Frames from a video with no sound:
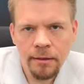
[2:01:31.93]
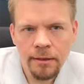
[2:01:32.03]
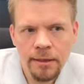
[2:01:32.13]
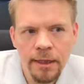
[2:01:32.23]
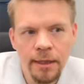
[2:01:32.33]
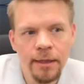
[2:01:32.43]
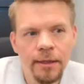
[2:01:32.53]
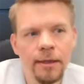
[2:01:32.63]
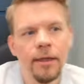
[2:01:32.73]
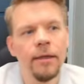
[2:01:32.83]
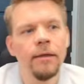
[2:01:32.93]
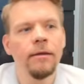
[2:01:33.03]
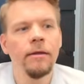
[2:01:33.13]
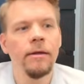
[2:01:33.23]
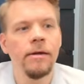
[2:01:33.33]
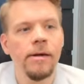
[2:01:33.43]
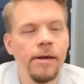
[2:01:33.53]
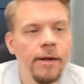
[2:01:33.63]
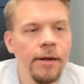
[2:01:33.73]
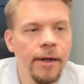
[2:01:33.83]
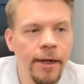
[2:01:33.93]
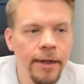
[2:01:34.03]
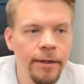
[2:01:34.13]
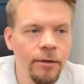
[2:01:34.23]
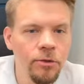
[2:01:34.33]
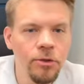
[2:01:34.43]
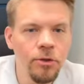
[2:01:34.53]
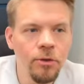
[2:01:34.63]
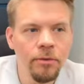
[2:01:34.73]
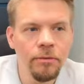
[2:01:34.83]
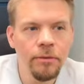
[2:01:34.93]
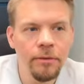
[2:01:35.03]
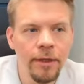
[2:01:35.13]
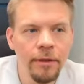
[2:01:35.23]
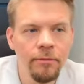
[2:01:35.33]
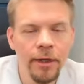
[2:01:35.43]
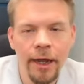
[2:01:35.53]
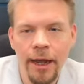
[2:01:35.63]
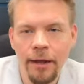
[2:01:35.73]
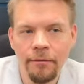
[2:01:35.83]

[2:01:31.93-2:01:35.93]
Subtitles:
CET, and also then we have